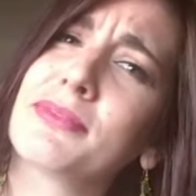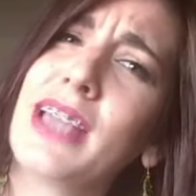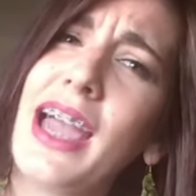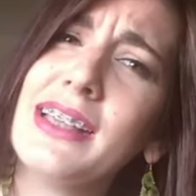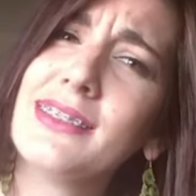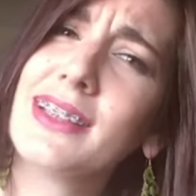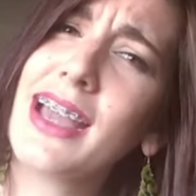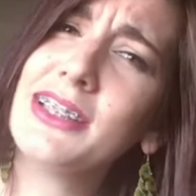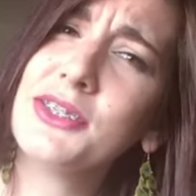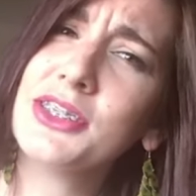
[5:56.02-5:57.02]
guys, do
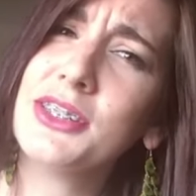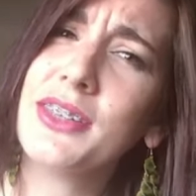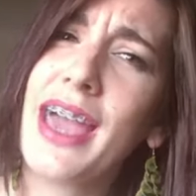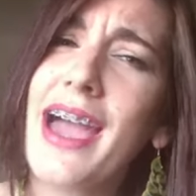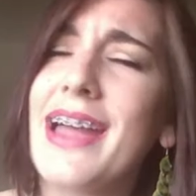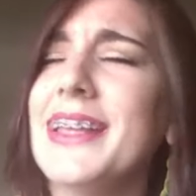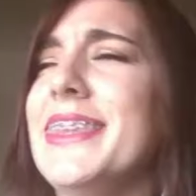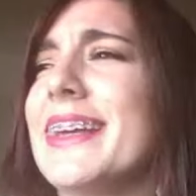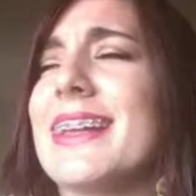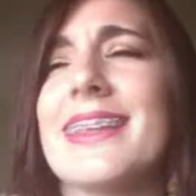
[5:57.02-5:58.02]
guys usually do that? I didn't
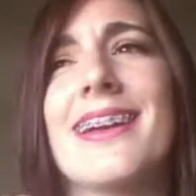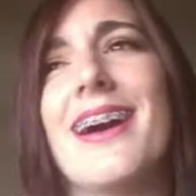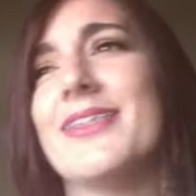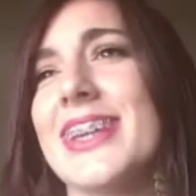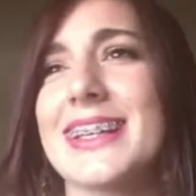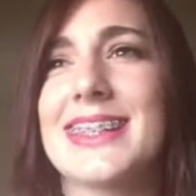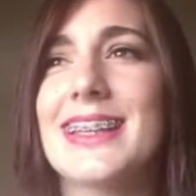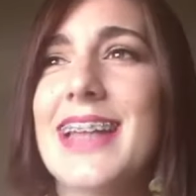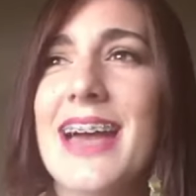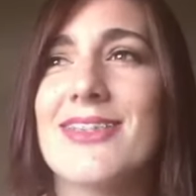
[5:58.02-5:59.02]
think anything of it because I
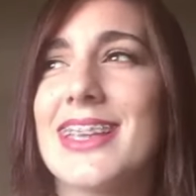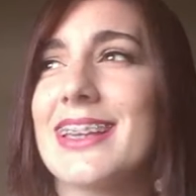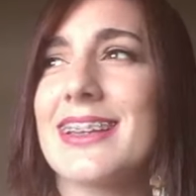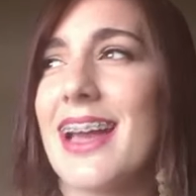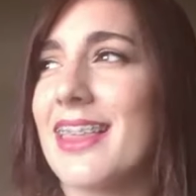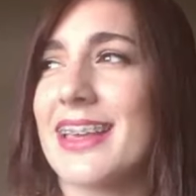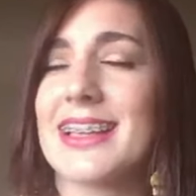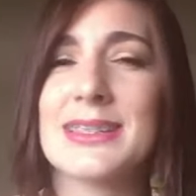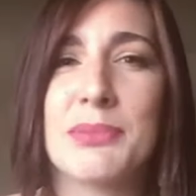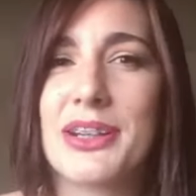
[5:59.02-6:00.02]
didn't have any
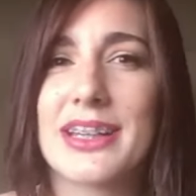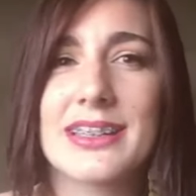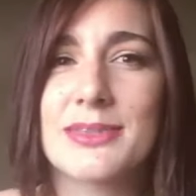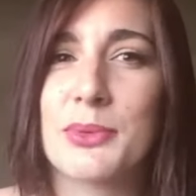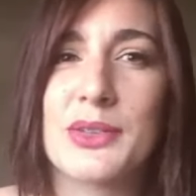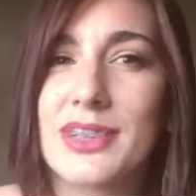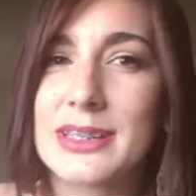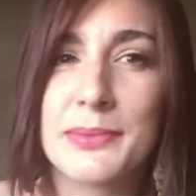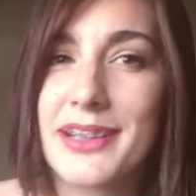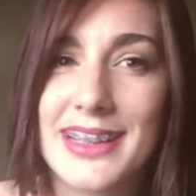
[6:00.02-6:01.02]
boyfriend
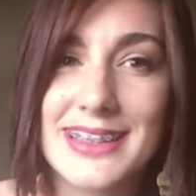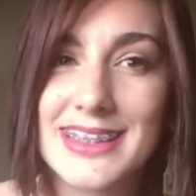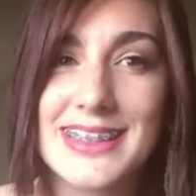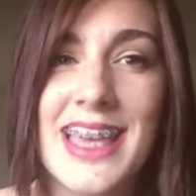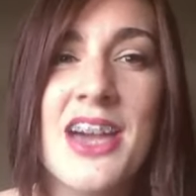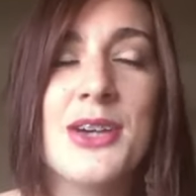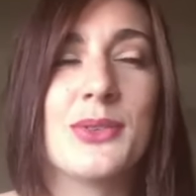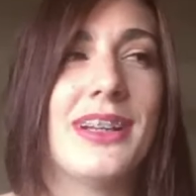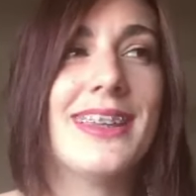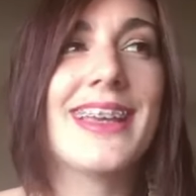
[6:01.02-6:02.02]
experiences.
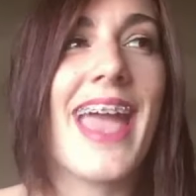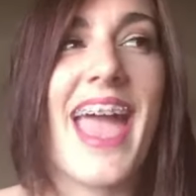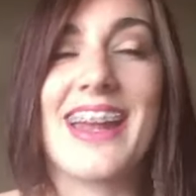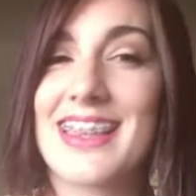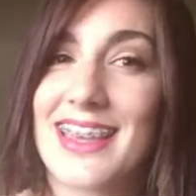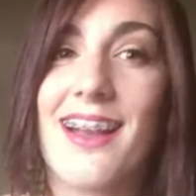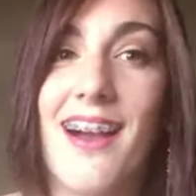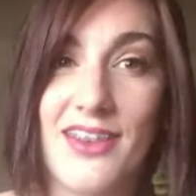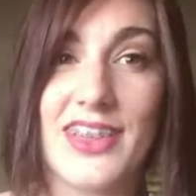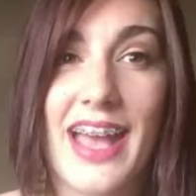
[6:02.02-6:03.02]
So I didn't think anything
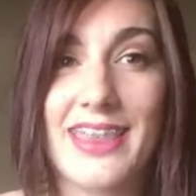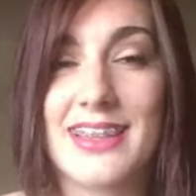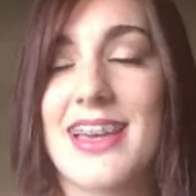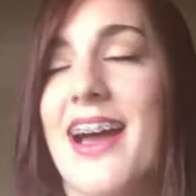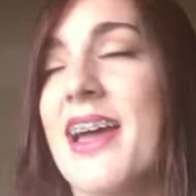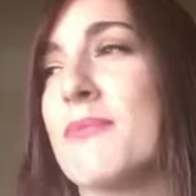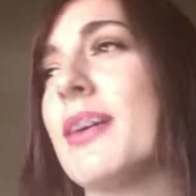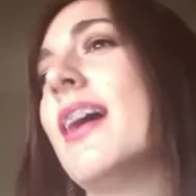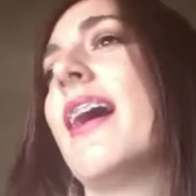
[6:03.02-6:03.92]
of at the time.